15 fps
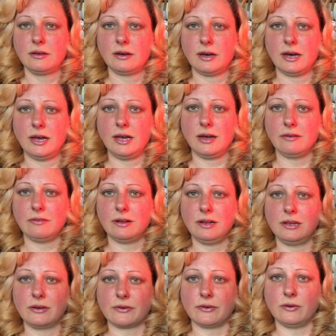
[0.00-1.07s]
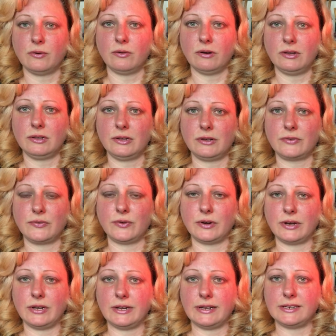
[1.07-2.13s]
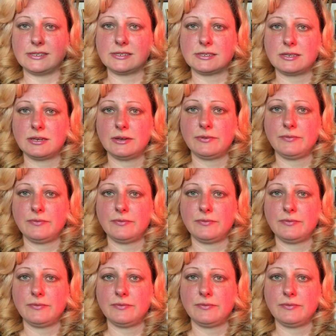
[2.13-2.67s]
I have a little holder for this.